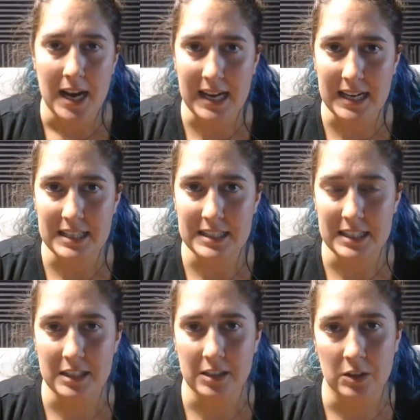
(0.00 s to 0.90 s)
and
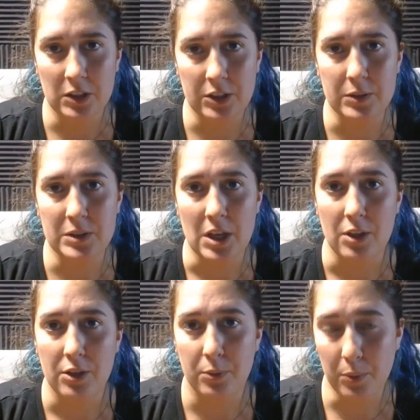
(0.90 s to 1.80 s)
it includes
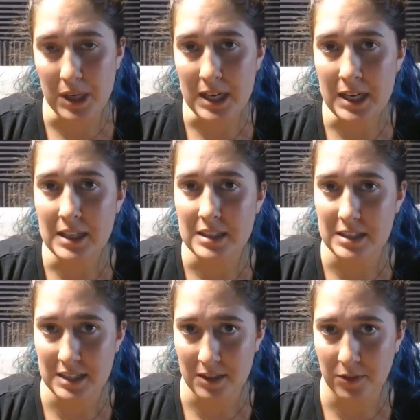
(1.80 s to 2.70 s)
3
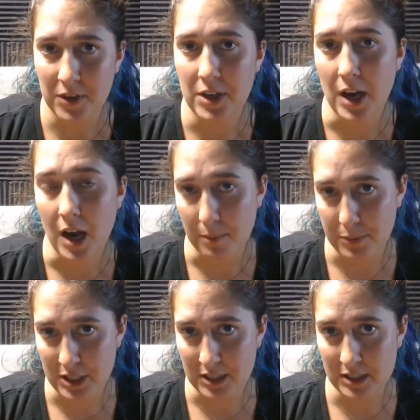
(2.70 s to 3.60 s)
different
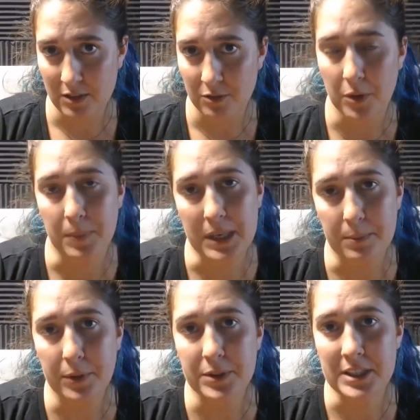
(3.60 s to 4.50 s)
options for
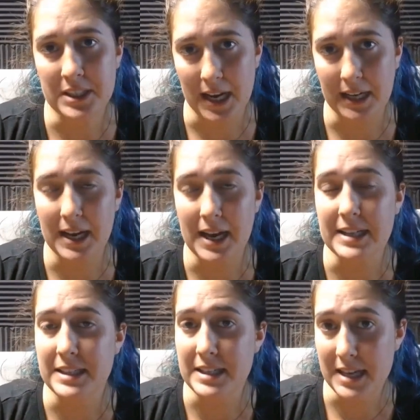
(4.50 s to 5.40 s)
people to take
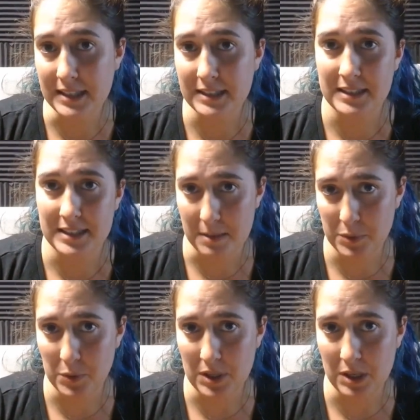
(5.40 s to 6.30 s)
as next
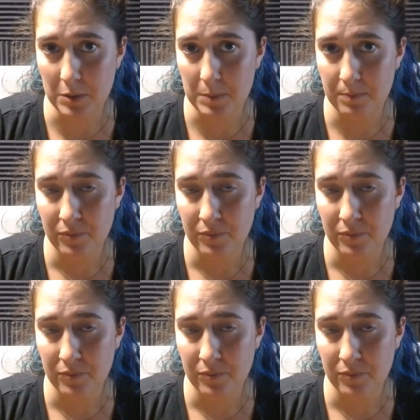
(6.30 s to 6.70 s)
steps with you.